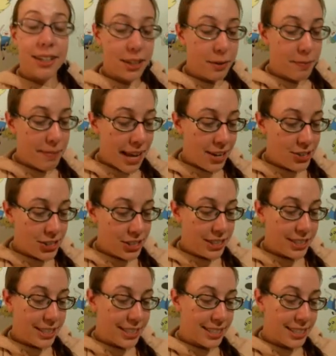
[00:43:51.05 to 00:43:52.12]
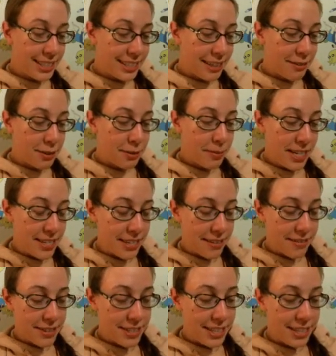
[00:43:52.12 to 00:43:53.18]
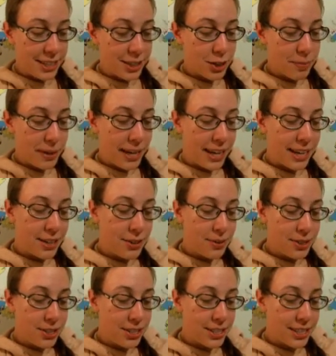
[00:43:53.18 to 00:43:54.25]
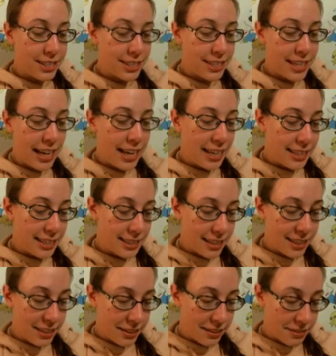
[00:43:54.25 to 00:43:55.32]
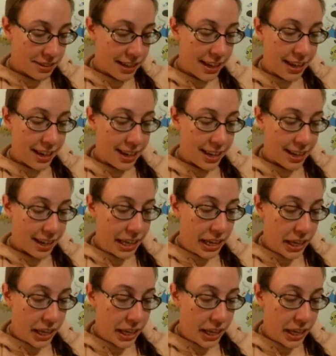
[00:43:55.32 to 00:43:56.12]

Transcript: imagine this is an 11 by 17 inch page, which is the size of a